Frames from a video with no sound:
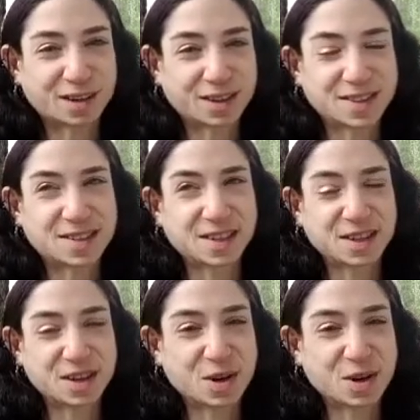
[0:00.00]
Let's see,
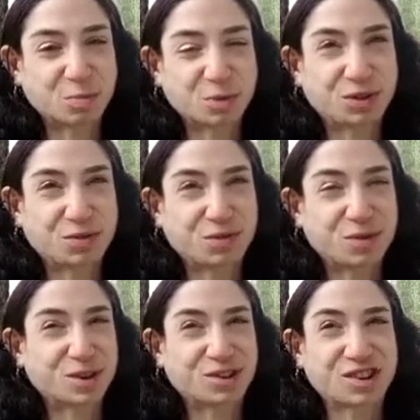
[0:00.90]
the abridged
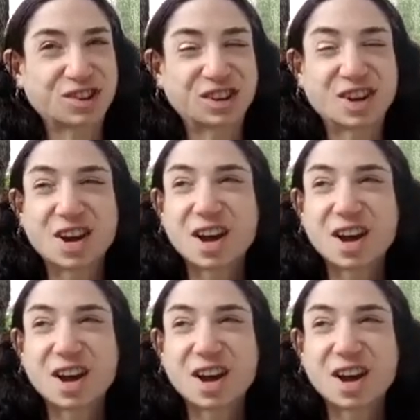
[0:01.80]
version.